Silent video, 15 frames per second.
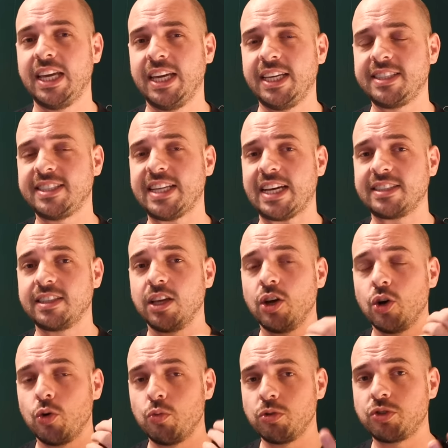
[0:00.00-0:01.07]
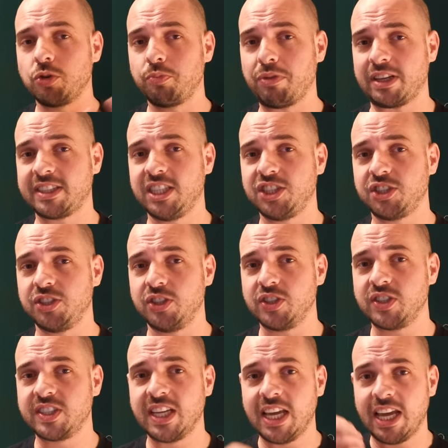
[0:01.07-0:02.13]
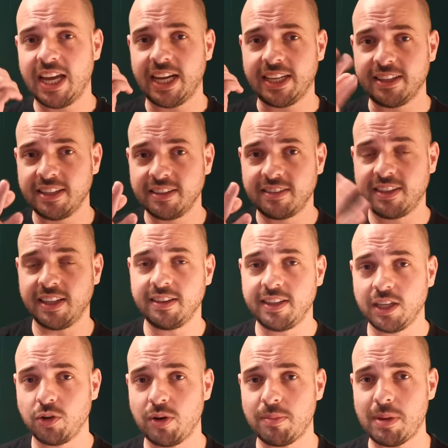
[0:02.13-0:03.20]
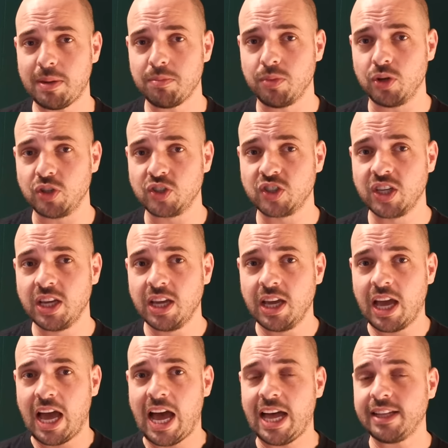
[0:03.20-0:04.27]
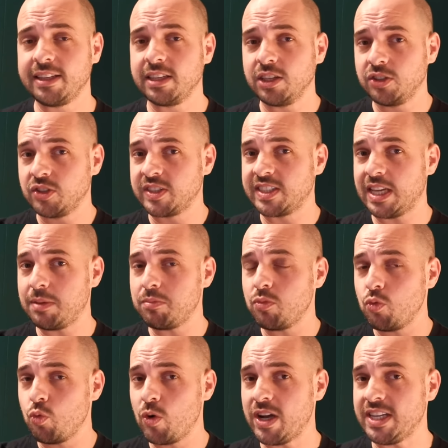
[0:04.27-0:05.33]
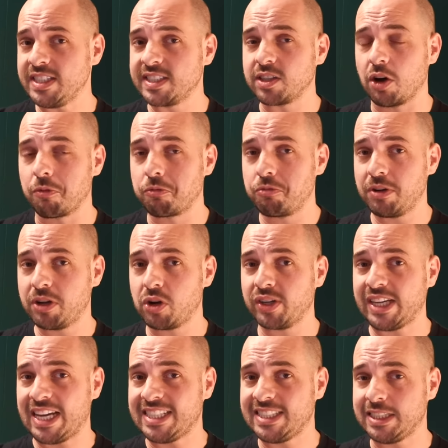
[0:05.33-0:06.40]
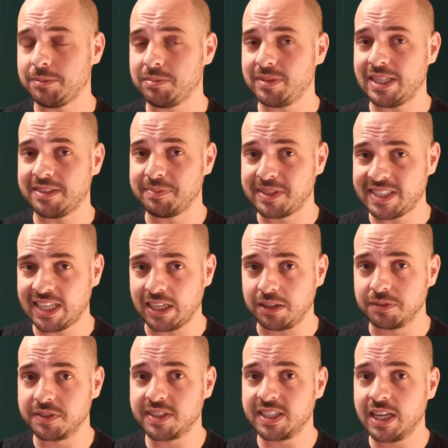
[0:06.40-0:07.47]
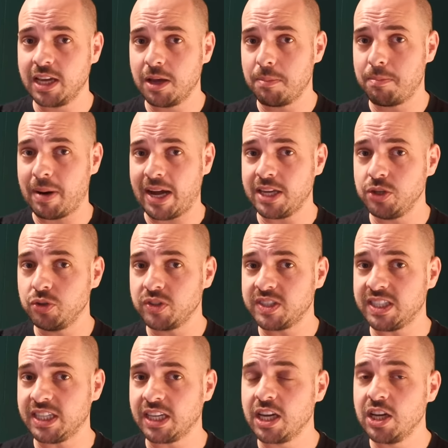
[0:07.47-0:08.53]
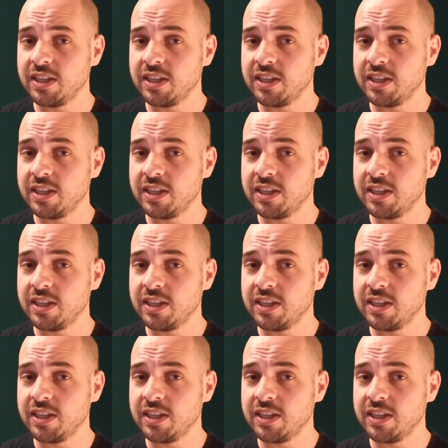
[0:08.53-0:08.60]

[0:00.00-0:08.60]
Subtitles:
it's that Wushu practitioners and Tiantihui members had the same ways of recognizing themselves by using